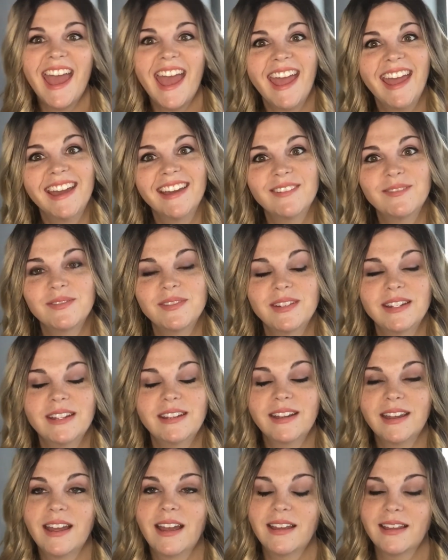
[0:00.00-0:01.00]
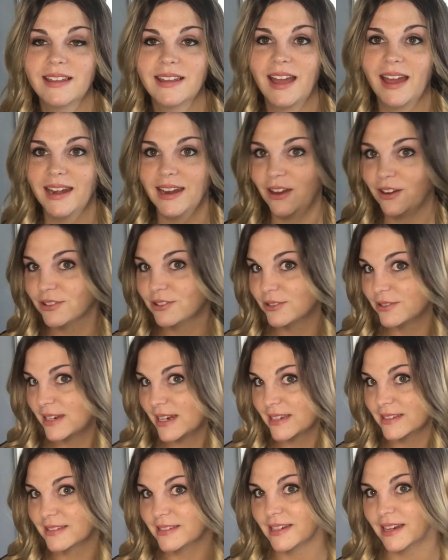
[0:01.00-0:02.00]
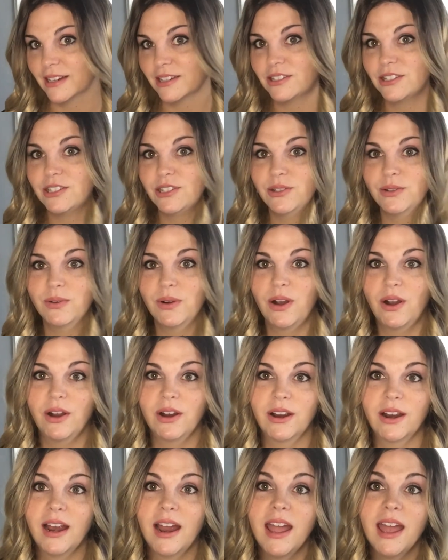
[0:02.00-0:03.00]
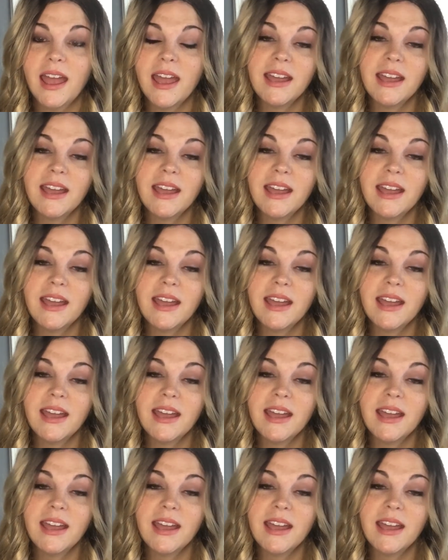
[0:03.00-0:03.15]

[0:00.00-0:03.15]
and we kind of also danced next to our